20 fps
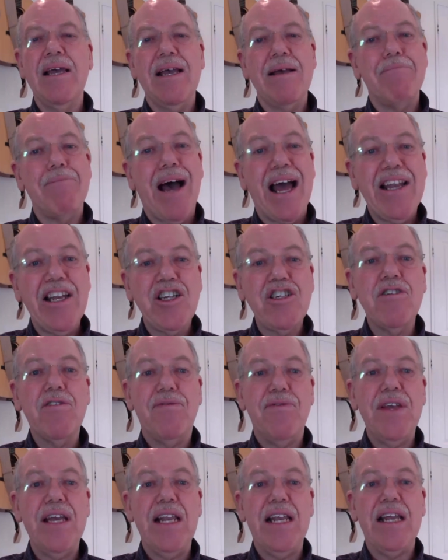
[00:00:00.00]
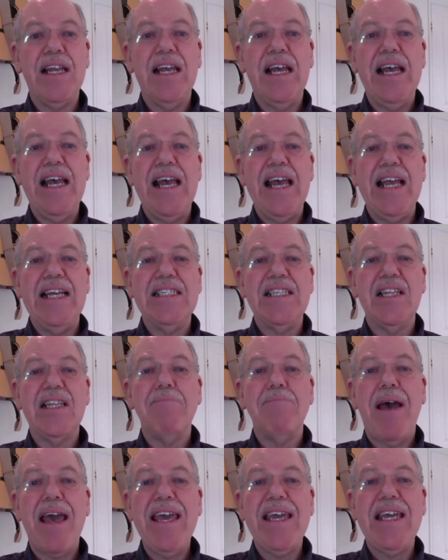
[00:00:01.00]
My initial feeling is that
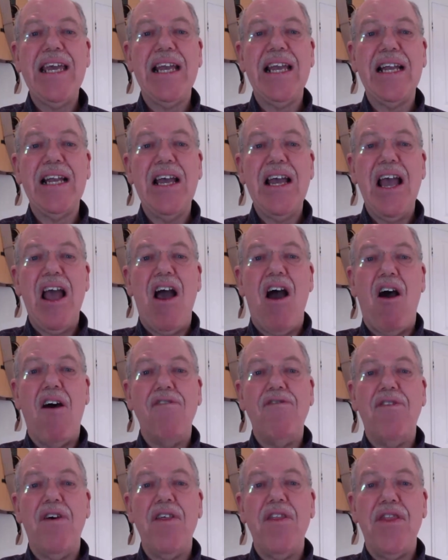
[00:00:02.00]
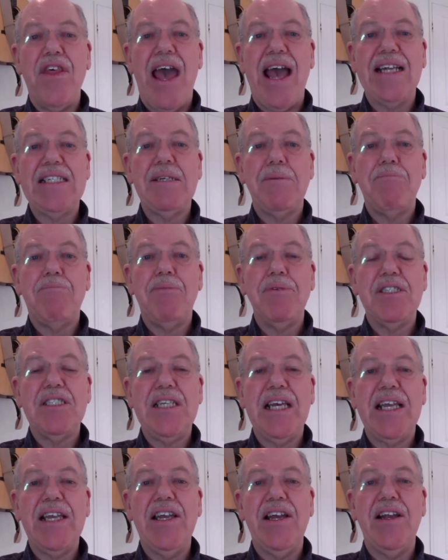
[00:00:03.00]
the making of that
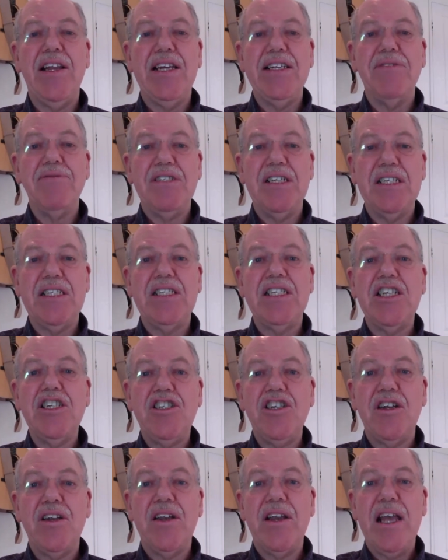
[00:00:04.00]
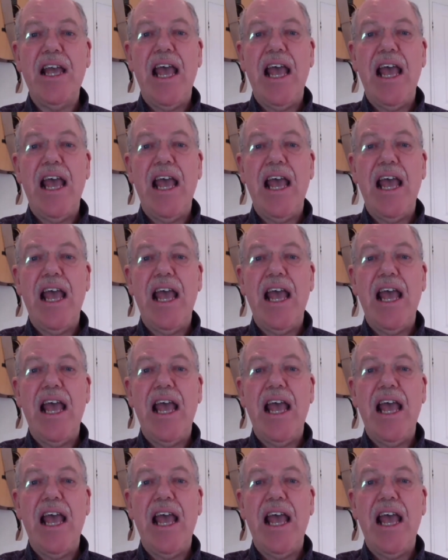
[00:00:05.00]
particular decision